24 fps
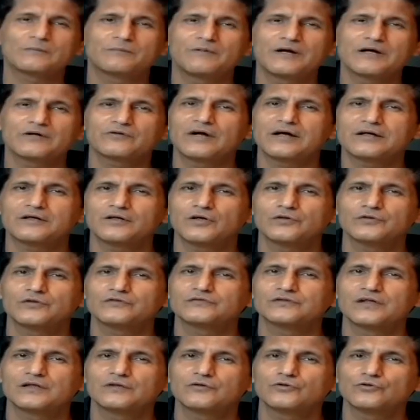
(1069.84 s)
break right now on the
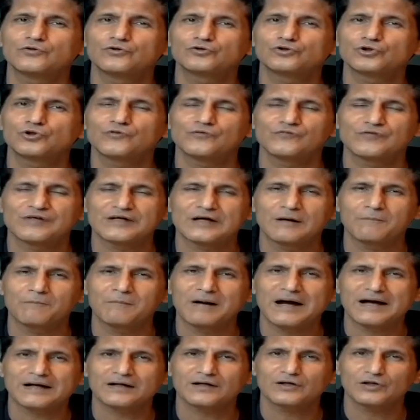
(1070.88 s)
Cell Guru show and we come back